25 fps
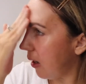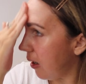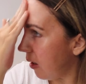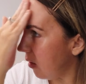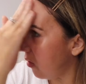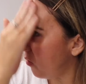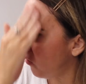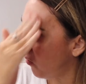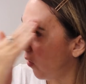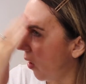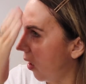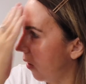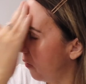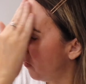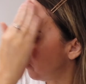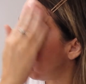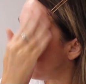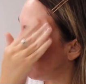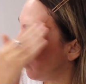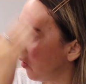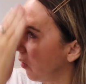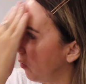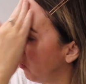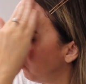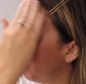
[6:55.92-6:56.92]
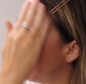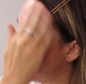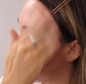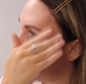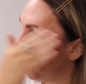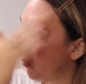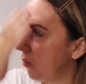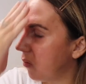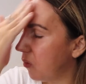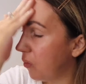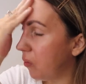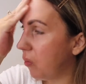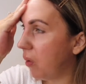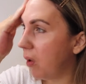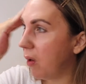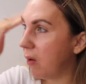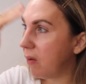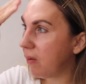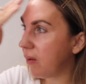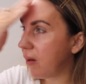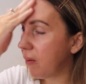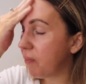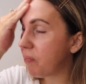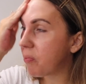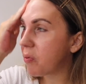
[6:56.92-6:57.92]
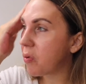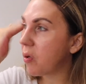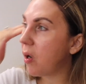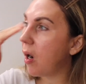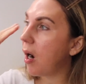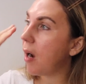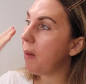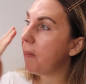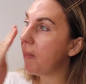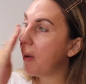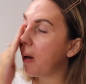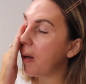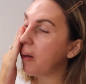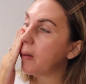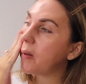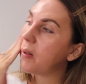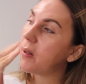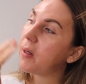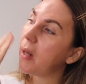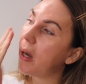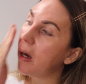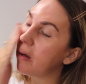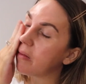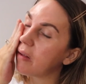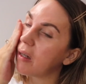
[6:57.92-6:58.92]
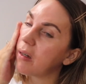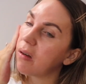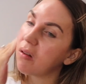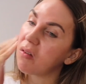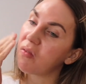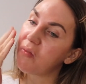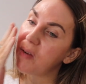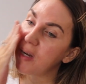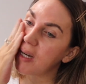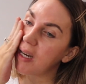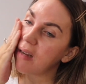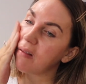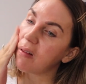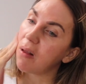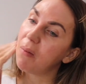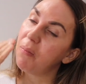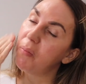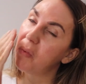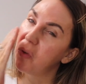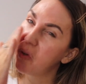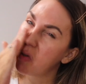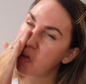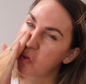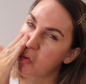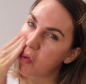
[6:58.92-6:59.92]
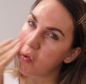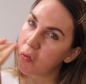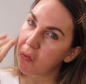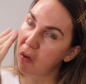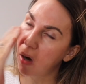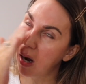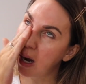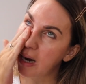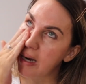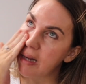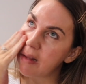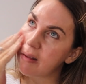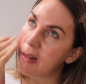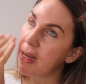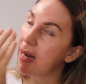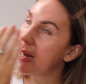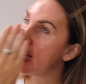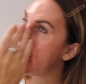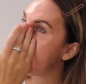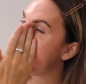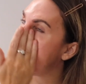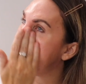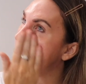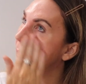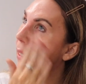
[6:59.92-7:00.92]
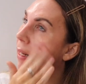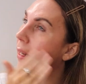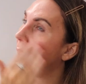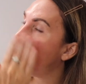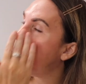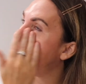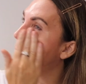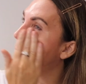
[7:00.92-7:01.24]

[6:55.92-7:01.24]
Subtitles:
As far as what the primer does, I just think it's a moisturising,